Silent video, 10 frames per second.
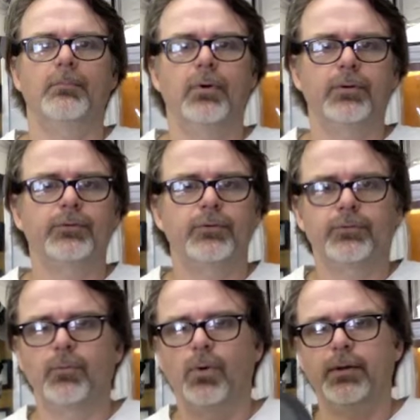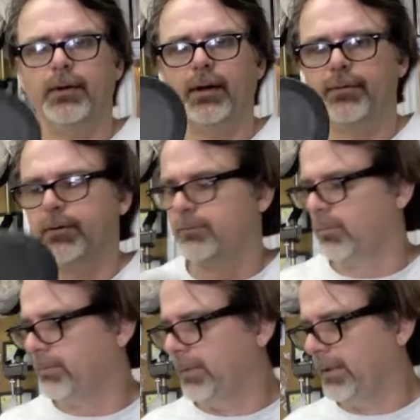bushes and whatnot, this
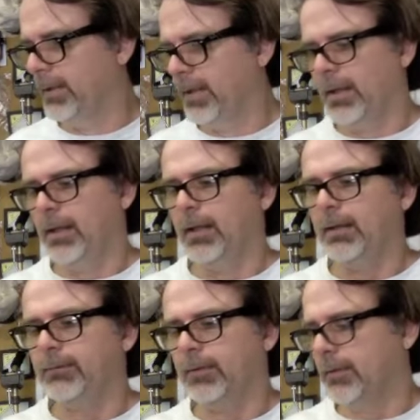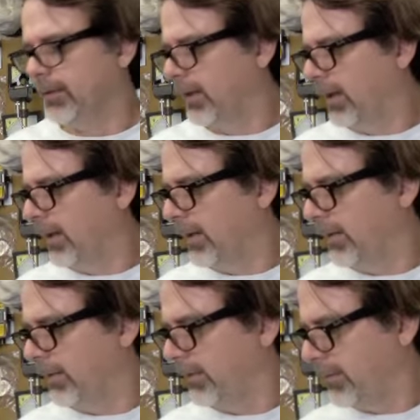would be easy
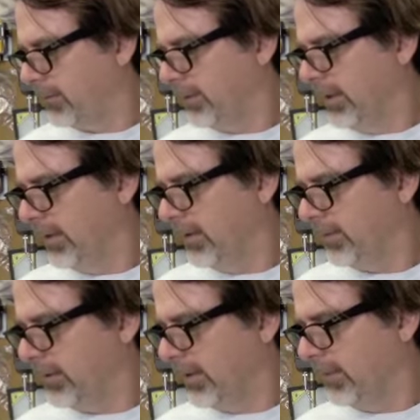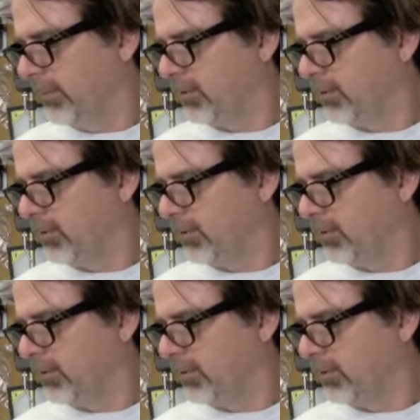to get in